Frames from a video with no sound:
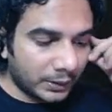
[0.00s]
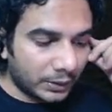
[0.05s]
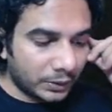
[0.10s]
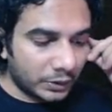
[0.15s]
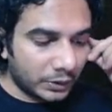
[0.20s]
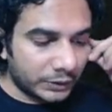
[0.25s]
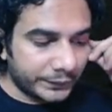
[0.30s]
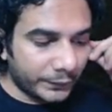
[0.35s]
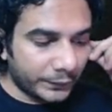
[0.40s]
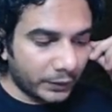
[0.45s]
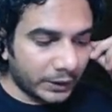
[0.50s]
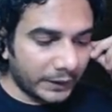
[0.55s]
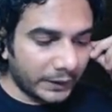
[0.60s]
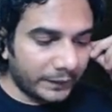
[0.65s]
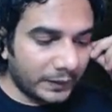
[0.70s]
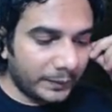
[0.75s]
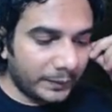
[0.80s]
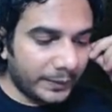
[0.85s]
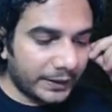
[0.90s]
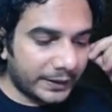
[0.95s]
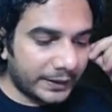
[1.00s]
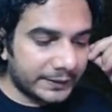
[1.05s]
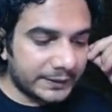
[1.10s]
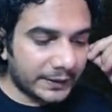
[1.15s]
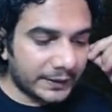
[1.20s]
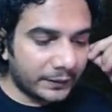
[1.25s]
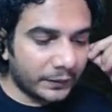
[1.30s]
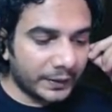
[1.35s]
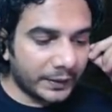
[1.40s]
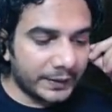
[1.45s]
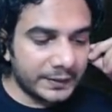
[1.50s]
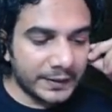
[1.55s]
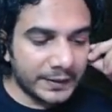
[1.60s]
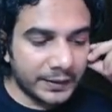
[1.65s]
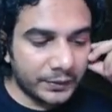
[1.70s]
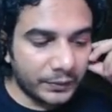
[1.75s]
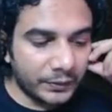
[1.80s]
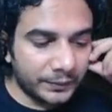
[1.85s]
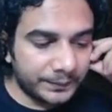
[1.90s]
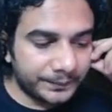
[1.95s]
Whose foci will be at z1 and
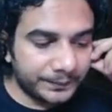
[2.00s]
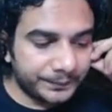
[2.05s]
z2.